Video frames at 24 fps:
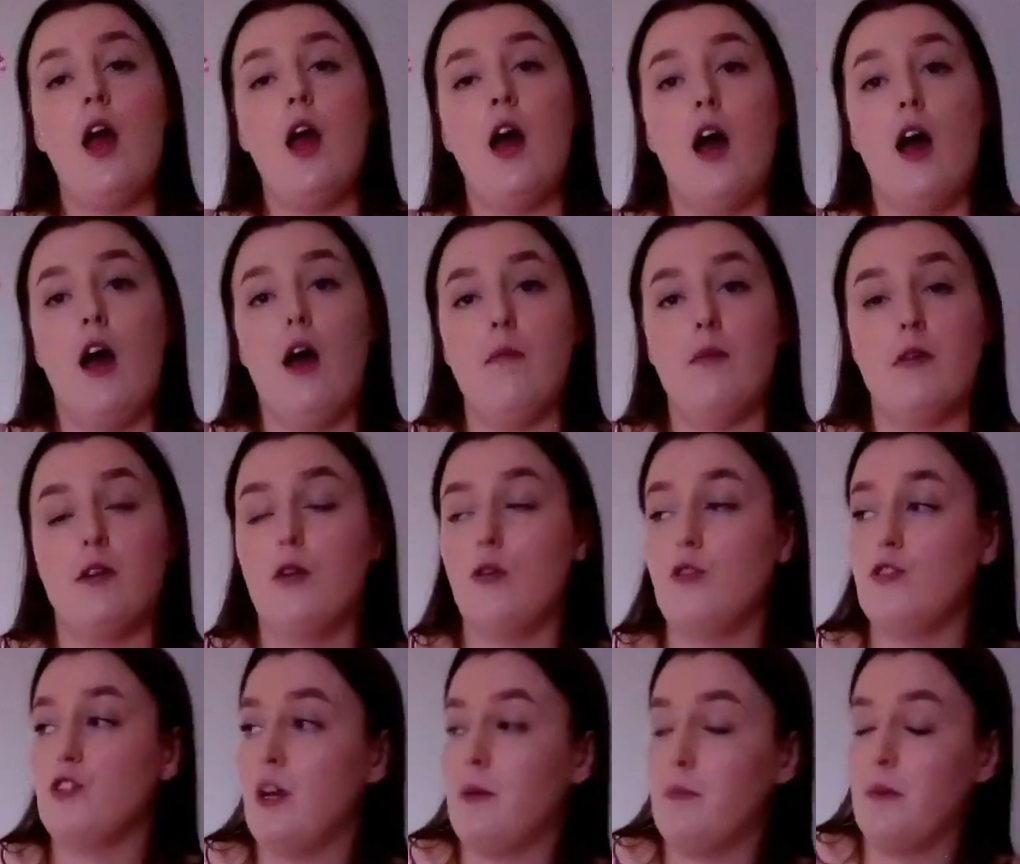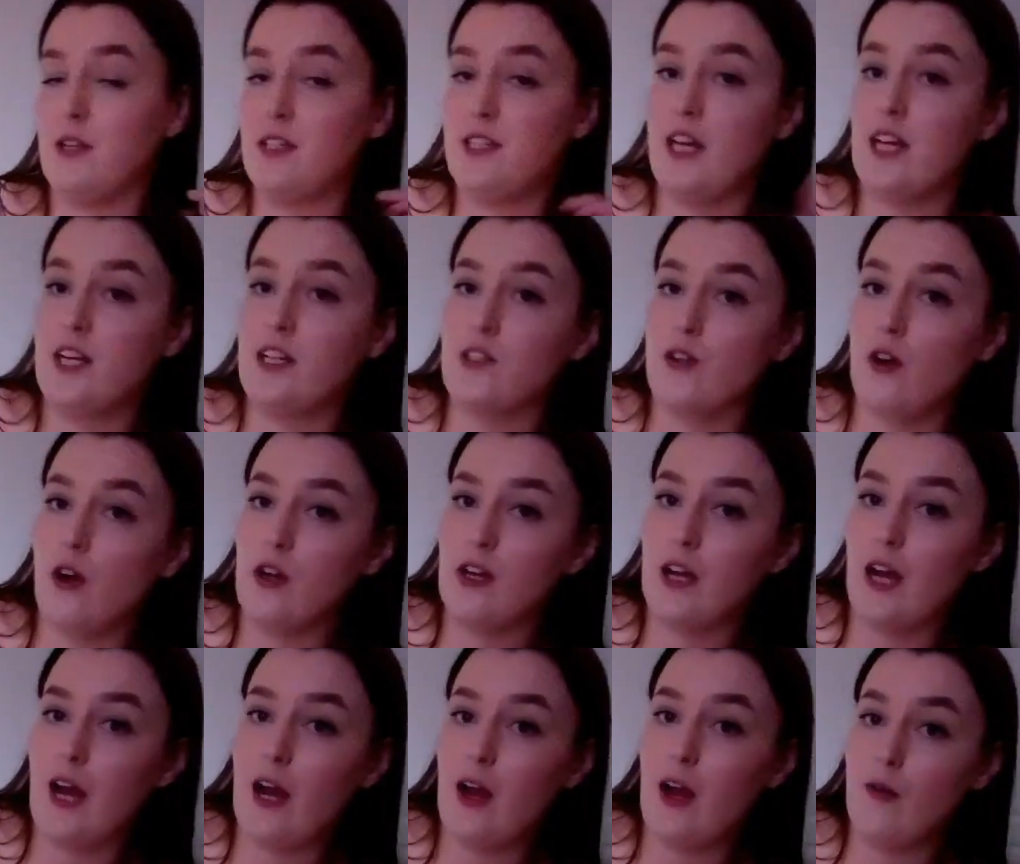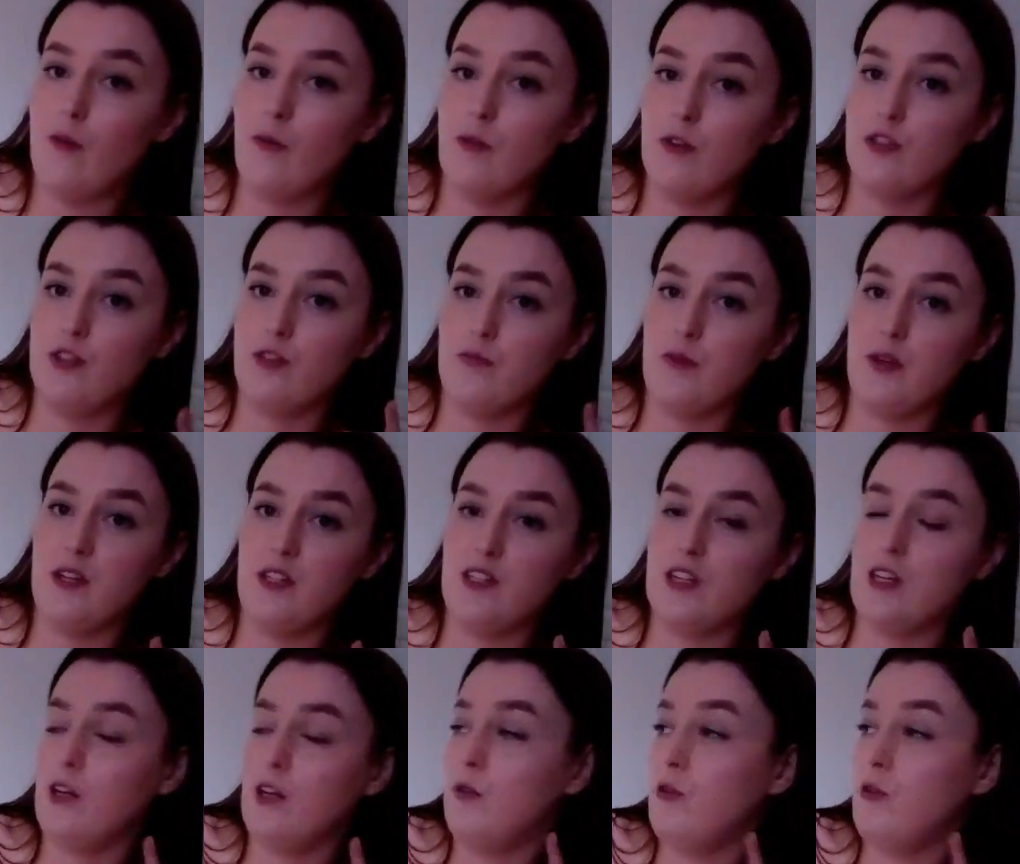And go check my TikTok out, which basically